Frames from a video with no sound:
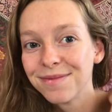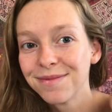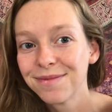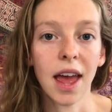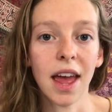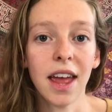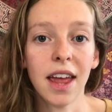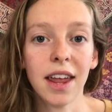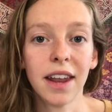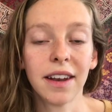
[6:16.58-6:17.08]

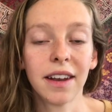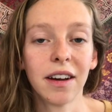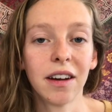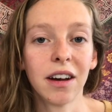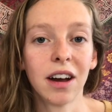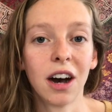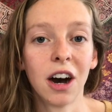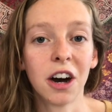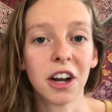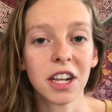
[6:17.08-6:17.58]
And
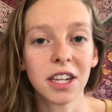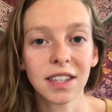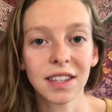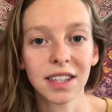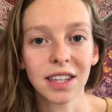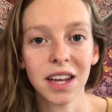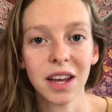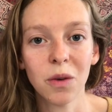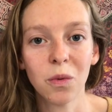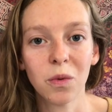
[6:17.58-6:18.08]

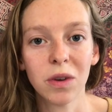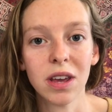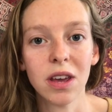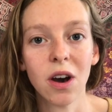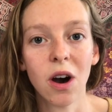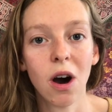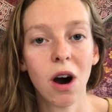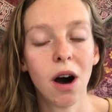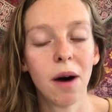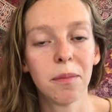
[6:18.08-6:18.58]
honestly, we
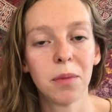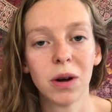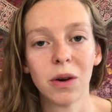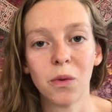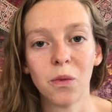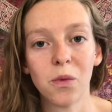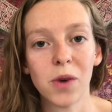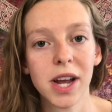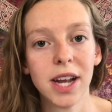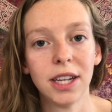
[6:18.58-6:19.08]
all put
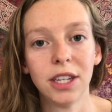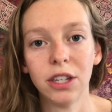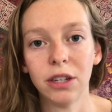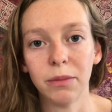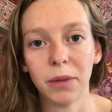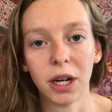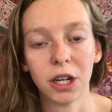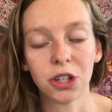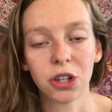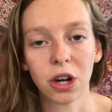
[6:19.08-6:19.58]
way too
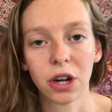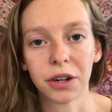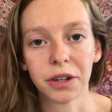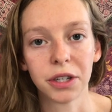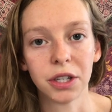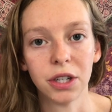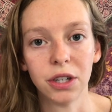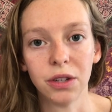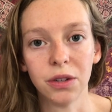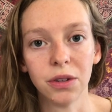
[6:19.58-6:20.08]
much on our
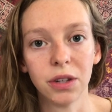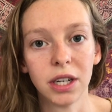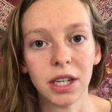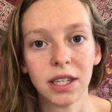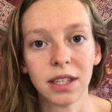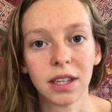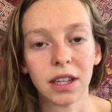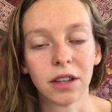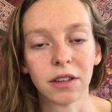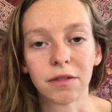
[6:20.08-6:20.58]
to do
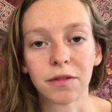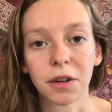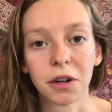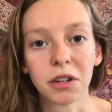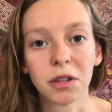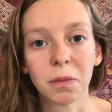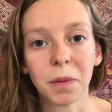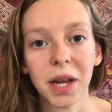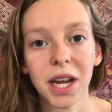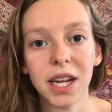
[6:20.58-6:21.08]
list in the
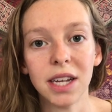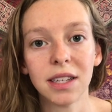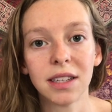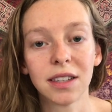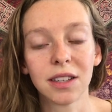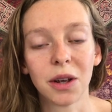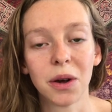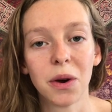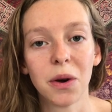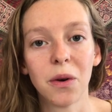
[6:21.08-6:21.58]
first place,
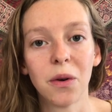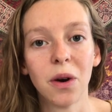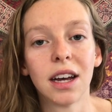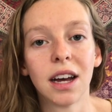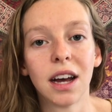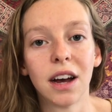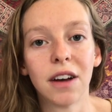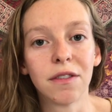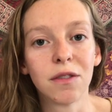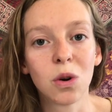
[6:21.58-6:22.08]
so
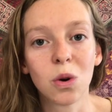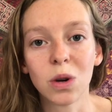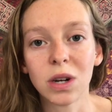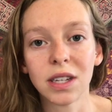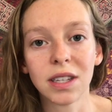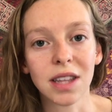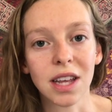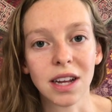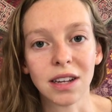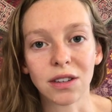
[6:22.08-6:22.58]
of course
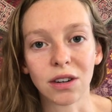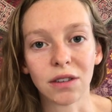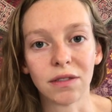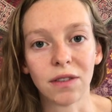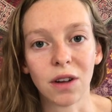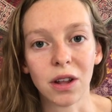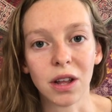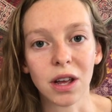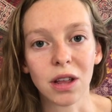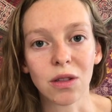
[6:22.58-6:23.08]
things are
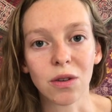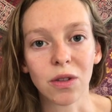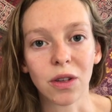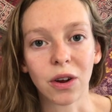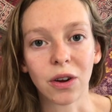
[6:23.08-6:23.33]
falling through the